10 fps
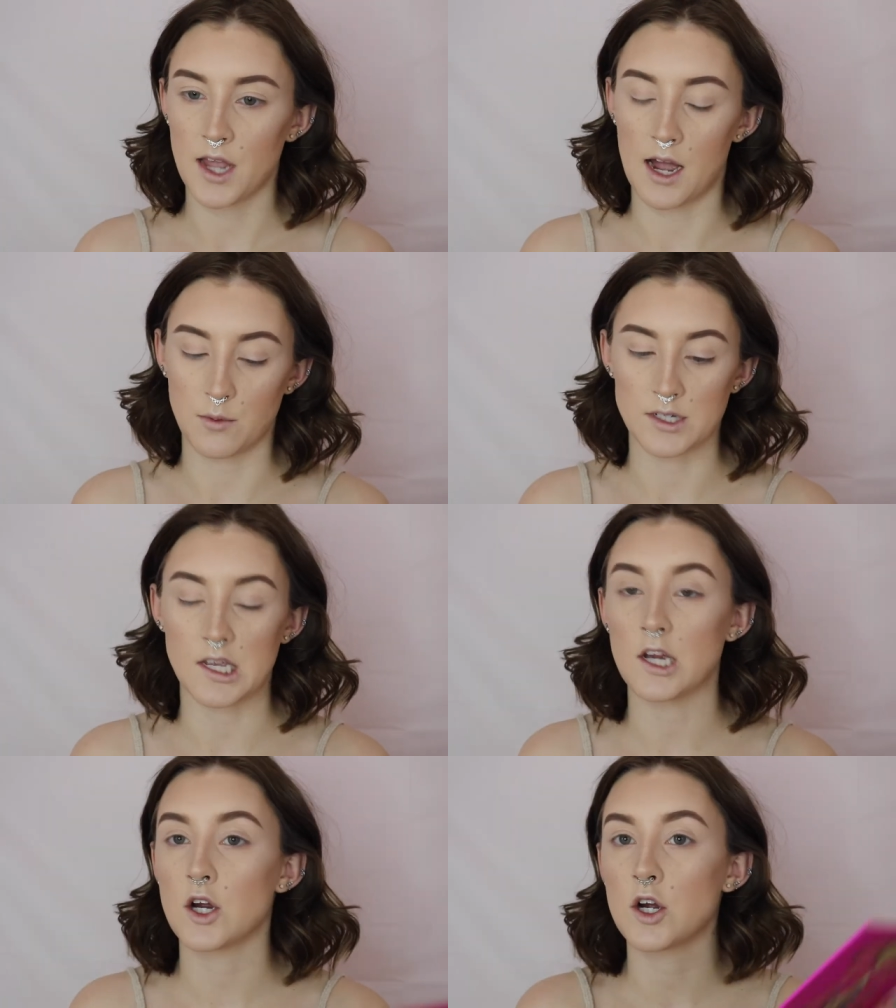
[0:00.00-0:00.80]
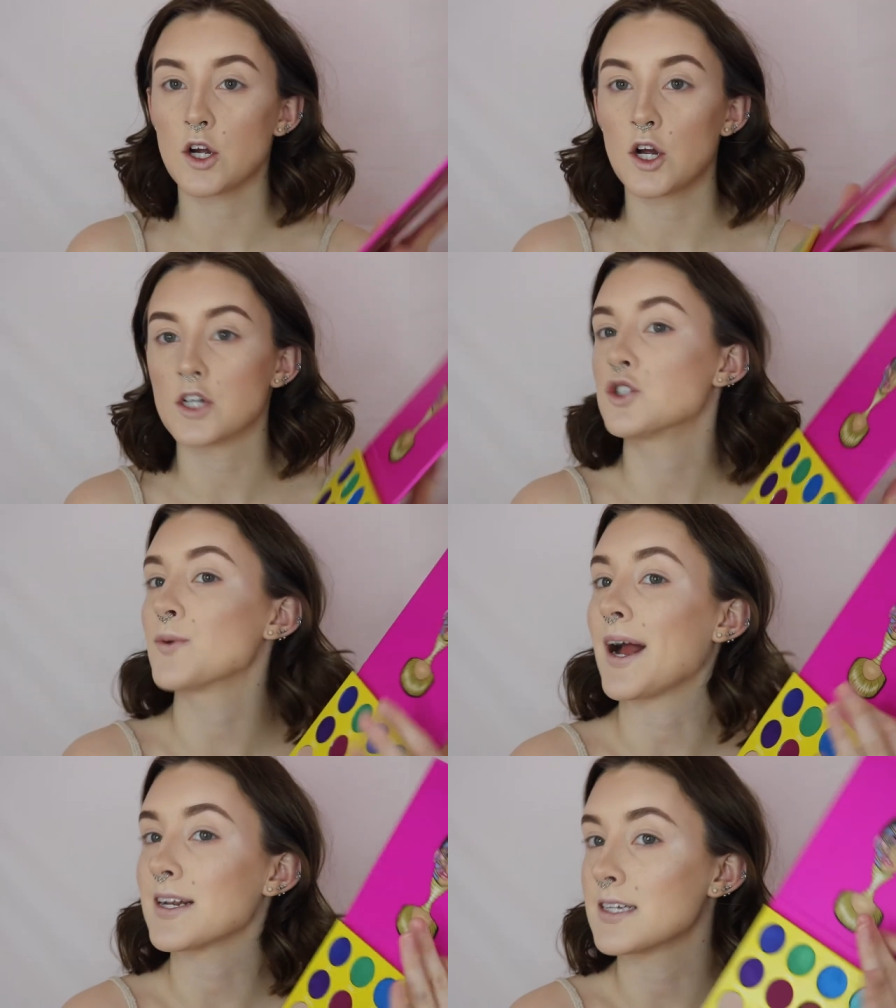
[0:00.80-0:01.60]
I was
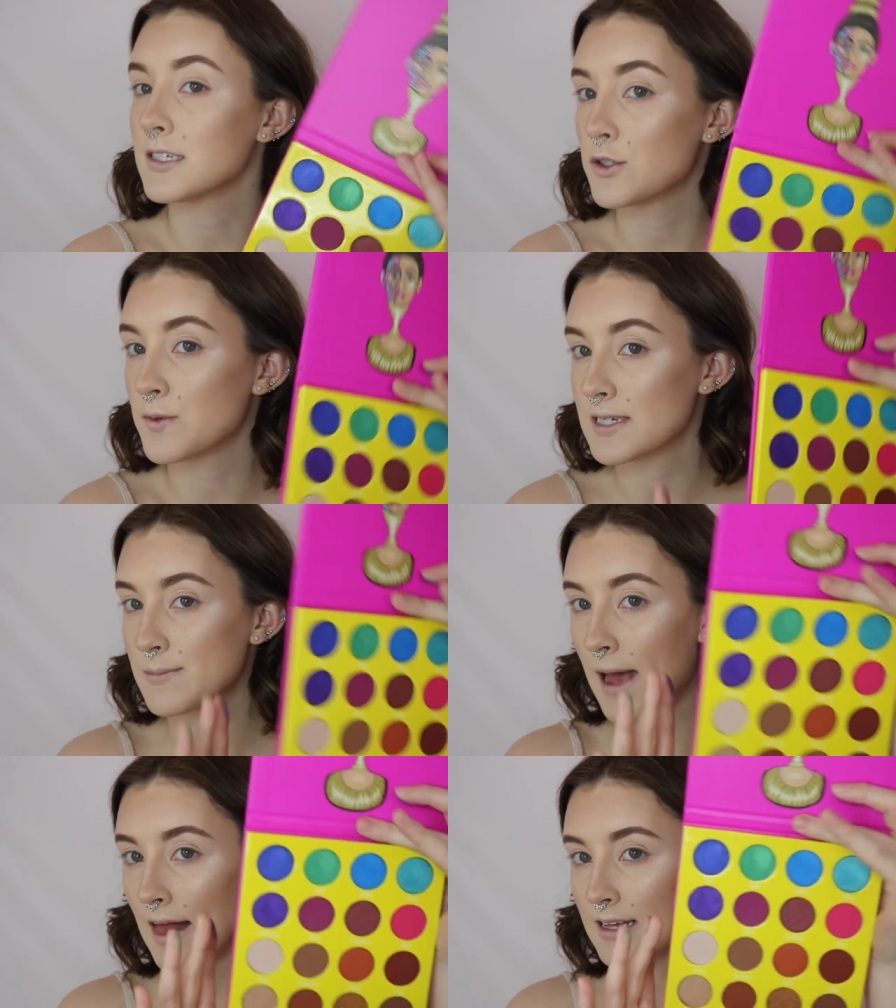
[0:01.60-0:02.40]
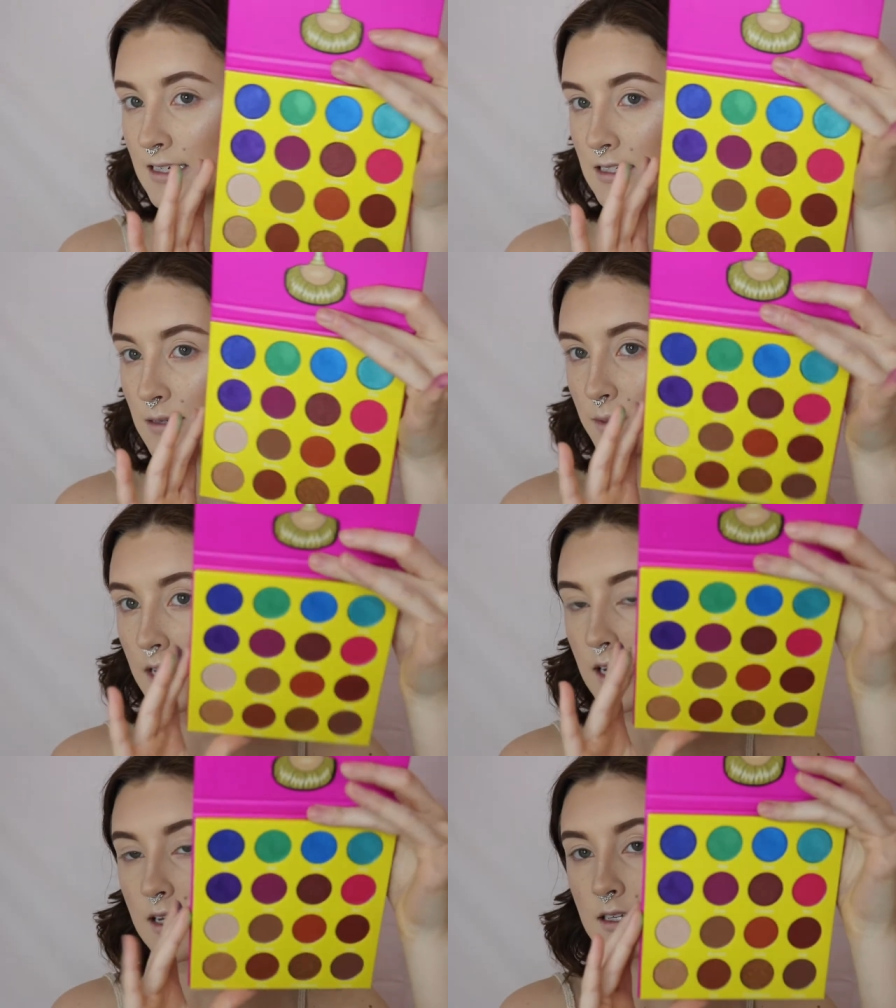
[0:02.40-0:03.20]
attracted to this palette,
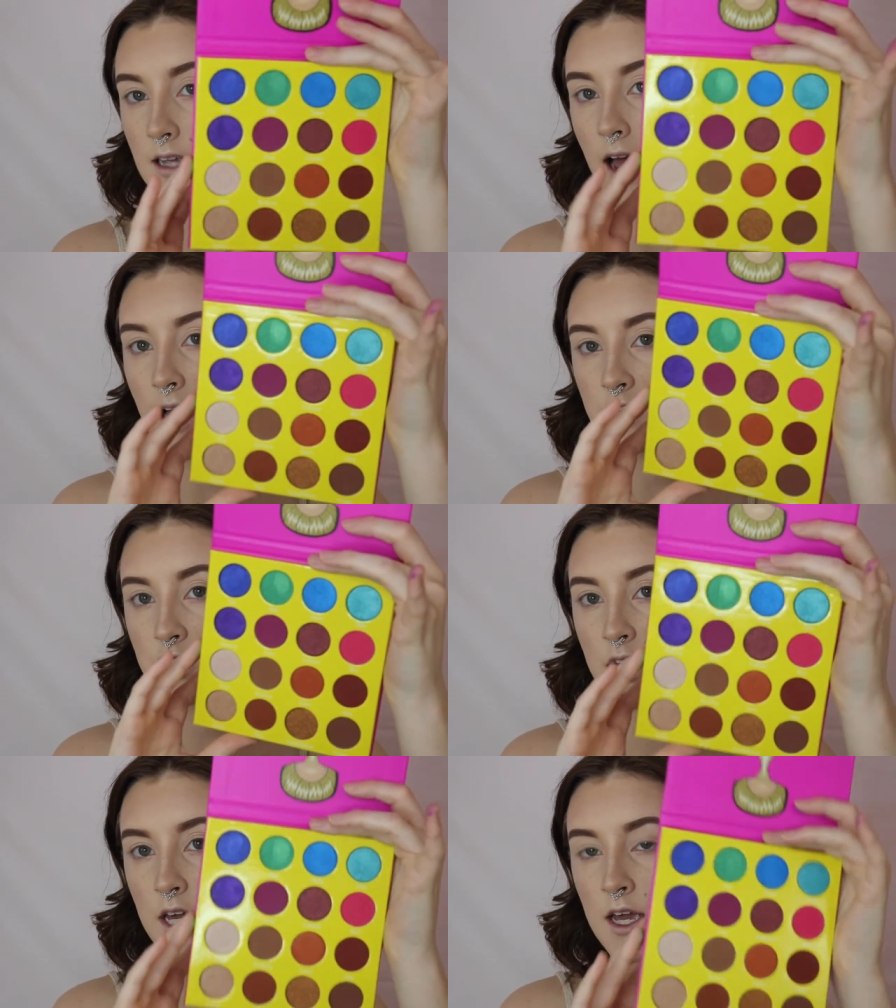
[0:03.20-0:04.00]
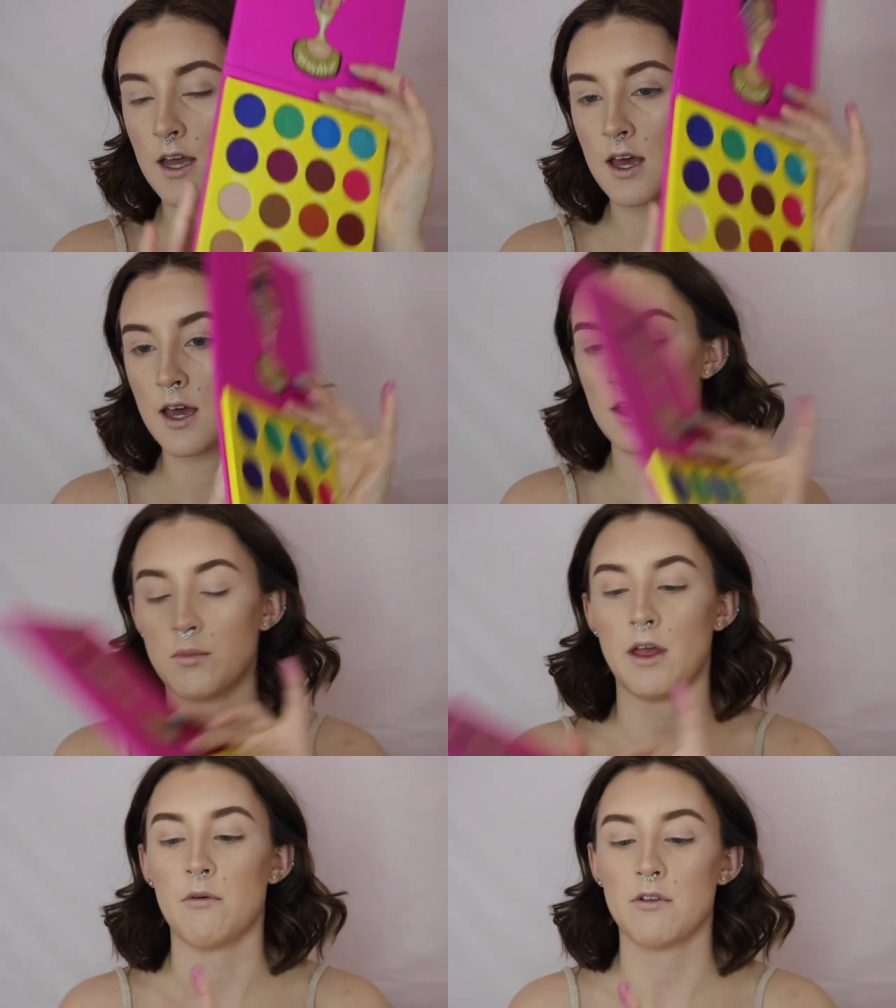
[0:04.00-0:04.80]
because I actually
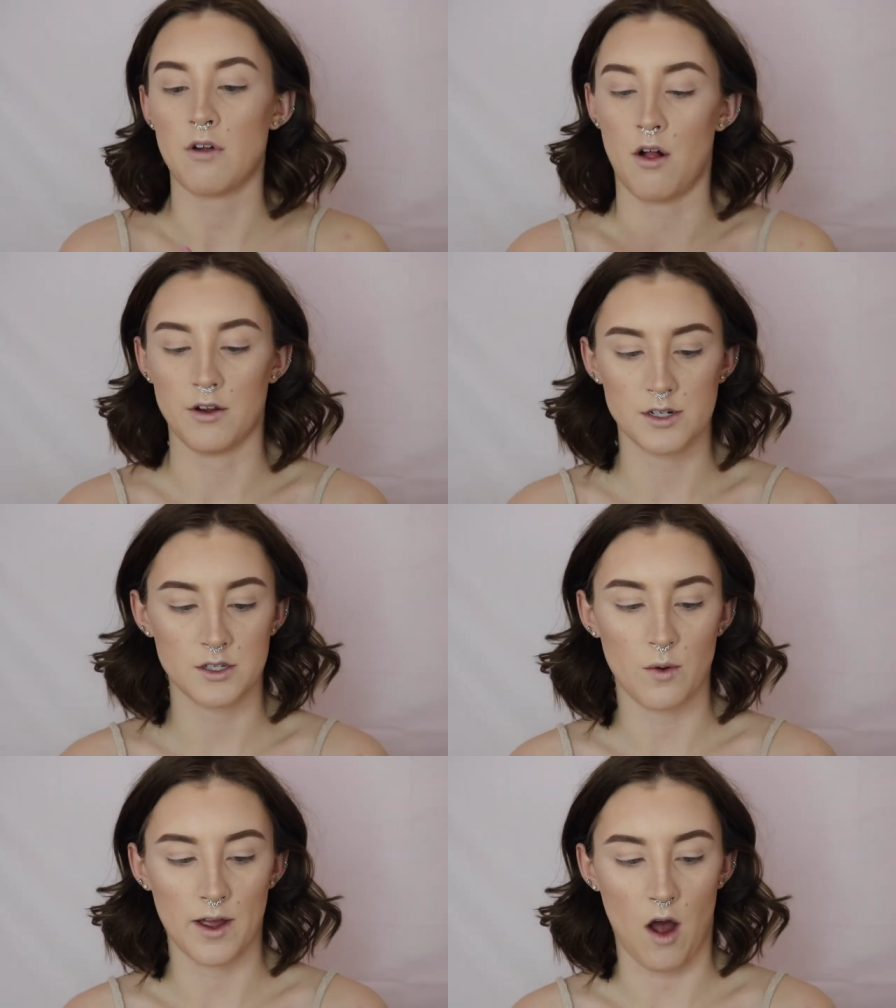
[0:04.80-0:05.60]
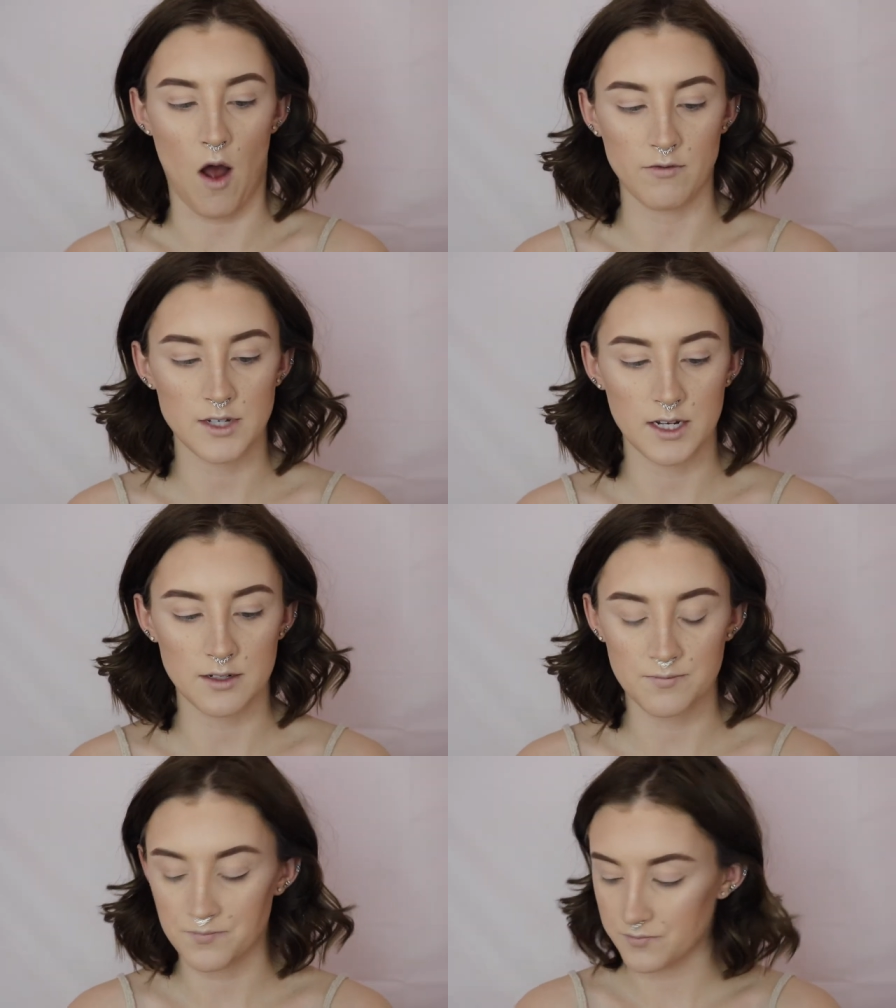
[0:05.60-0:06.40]
play with colors quite
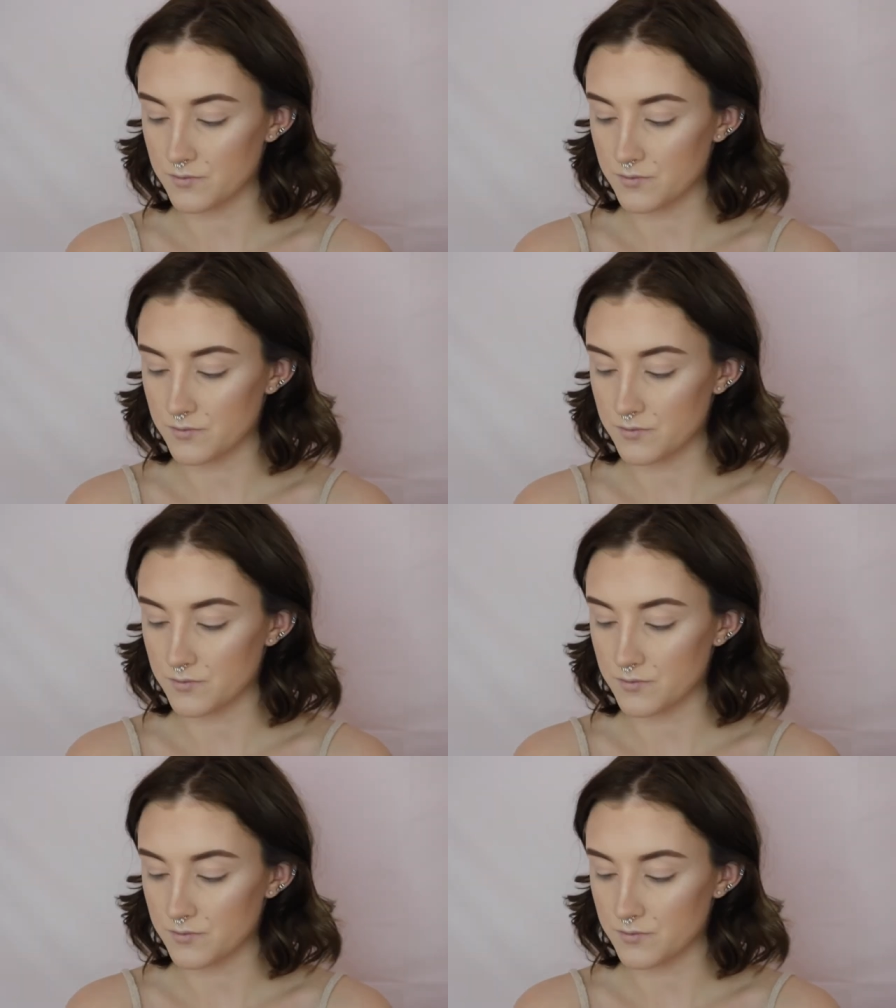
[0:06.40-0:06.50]
often,